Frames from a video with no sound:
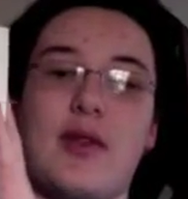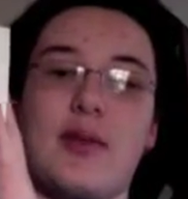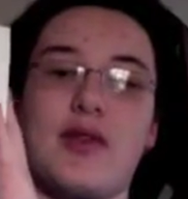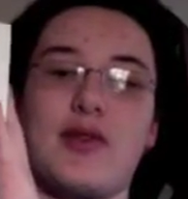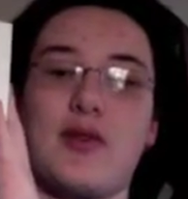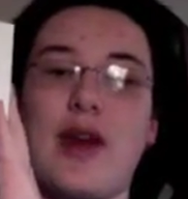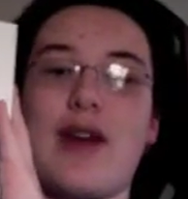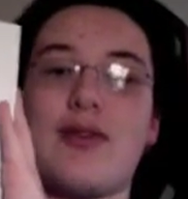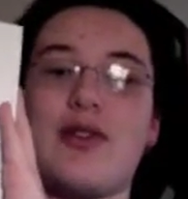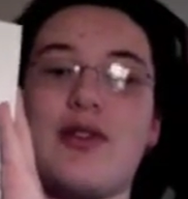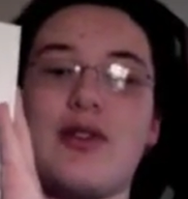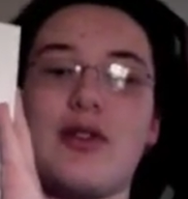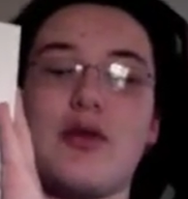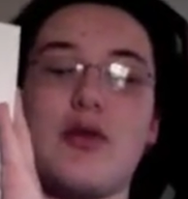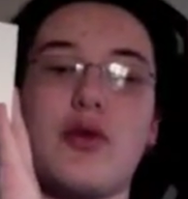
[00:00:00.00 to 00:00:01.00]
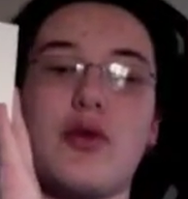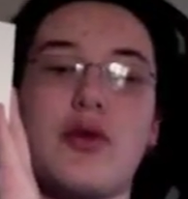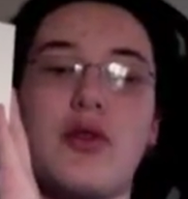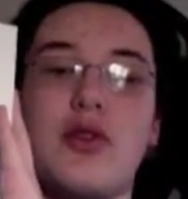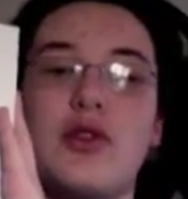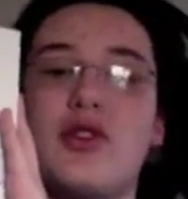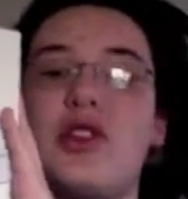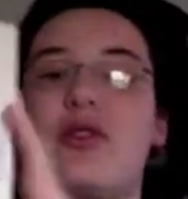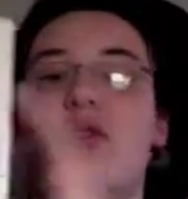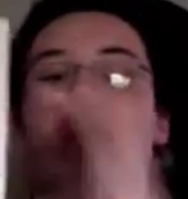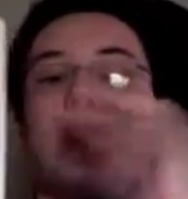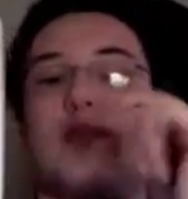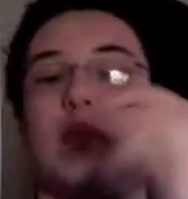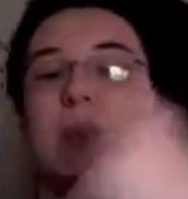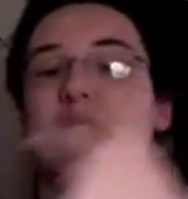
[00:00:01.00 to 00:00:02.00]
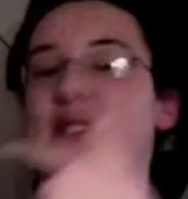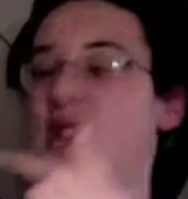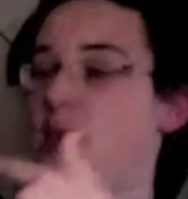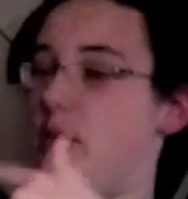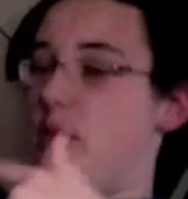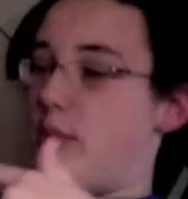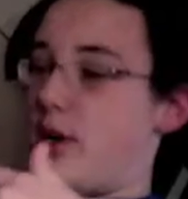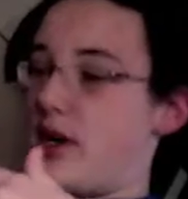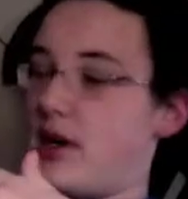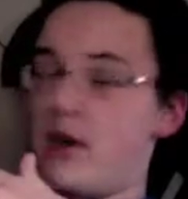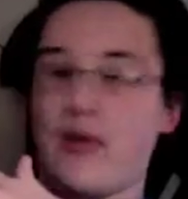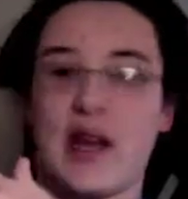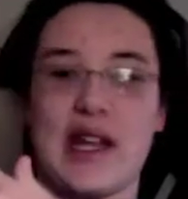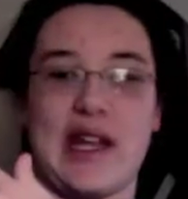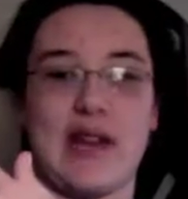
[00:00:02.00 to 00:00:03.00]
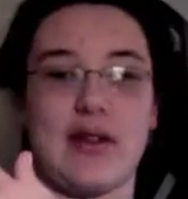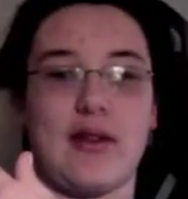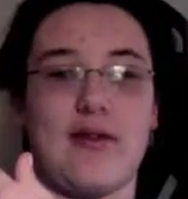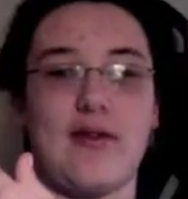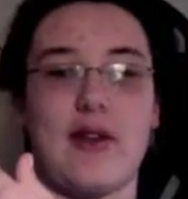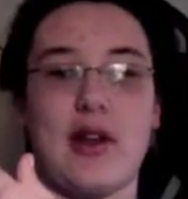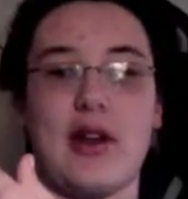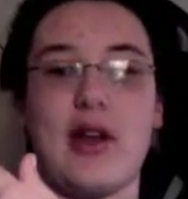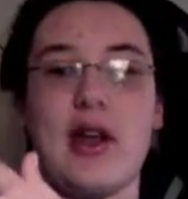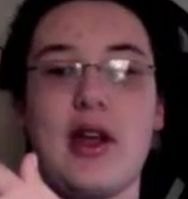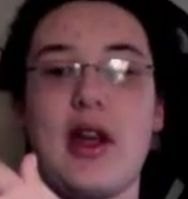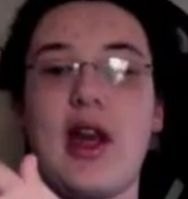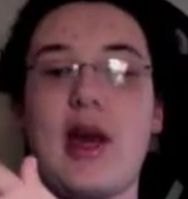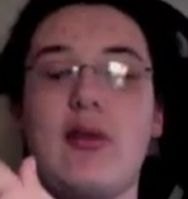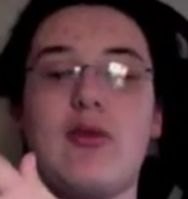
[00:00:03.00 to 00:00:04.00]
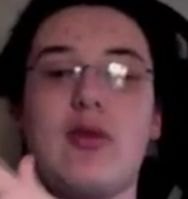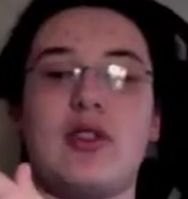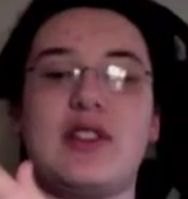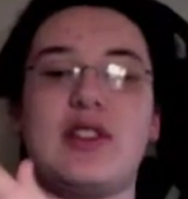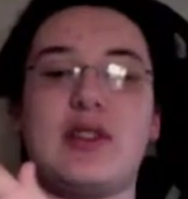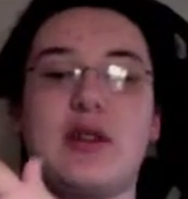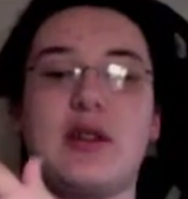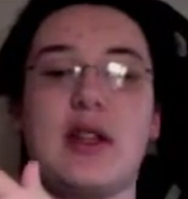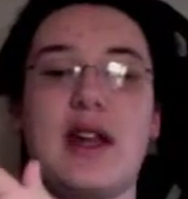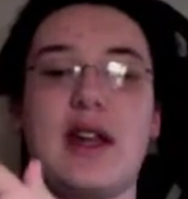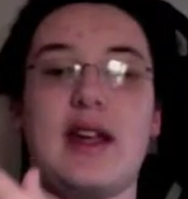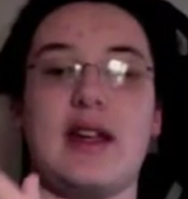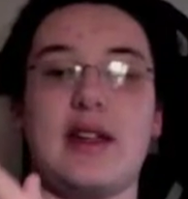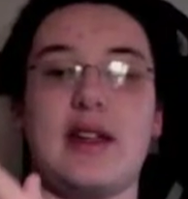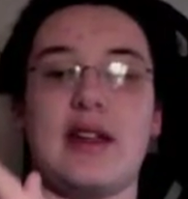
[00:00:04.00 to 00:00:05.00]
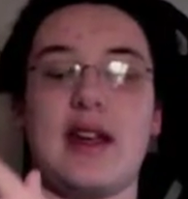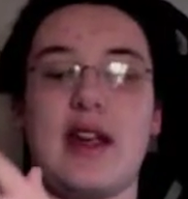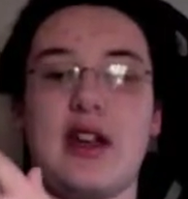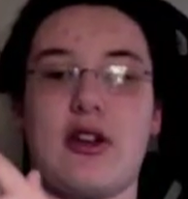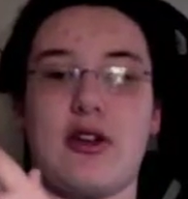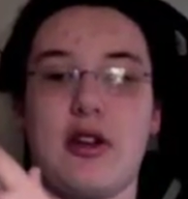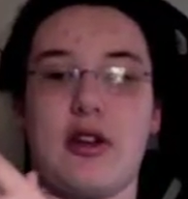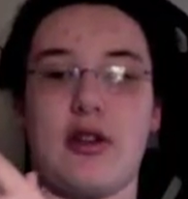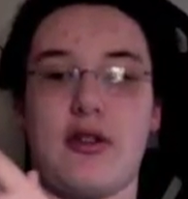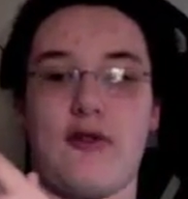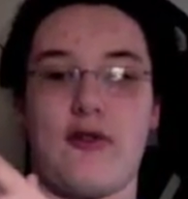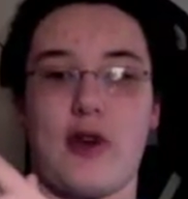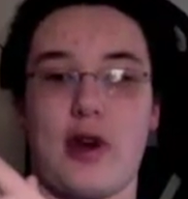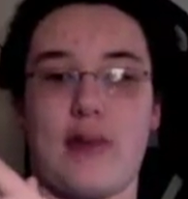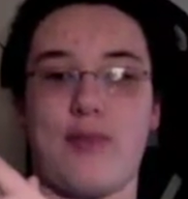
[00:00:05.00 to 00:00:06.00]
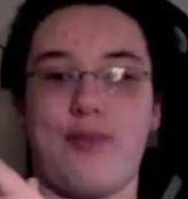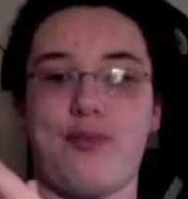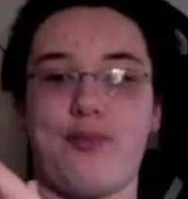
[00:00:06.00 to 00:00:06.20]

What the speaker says: It's rounded on the corners. It only has one single button right here in the front, and one single light indicator here in the front.